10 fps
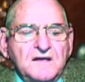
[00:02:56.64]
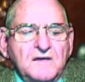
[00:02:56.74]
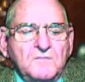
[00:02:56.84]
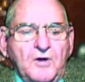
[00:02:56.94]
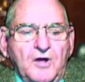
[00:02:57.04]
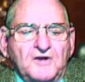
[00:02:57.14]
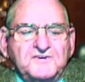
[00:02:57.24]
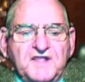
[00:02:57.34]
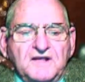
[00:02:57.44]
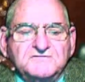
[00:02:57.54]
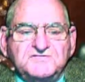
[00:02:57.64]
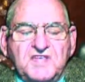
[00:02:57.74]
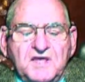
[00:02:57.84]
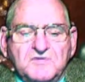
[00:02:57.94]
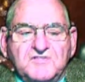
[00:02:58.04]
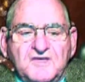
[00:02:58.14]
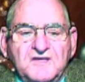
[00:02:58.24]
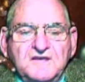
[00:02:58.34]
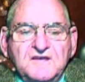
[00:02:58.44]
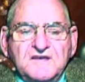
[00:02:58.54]
Paul tells
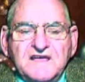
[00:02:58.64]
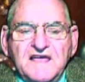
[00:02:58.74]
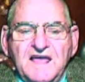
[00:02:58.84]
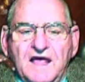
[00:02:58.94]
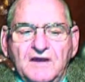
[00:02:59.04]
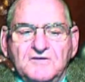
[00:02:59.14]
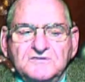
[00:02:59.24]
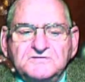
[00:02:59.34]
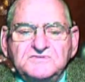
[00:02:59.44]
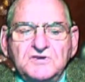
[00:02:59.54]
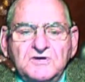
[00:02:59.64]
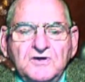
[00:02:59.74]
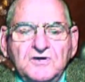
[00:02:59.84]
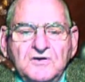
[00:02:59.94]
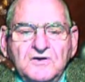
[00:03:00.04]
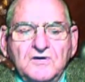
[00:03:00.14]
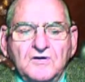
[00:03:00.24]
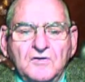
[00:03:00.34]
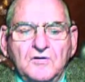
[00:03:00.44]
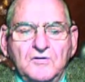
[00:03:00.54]
Timothy, elders
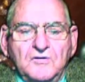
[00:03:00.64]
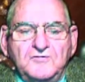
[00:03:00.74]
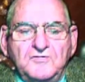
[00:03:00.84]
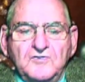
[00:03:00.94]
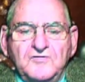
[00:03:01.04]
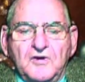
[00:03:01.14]
who do their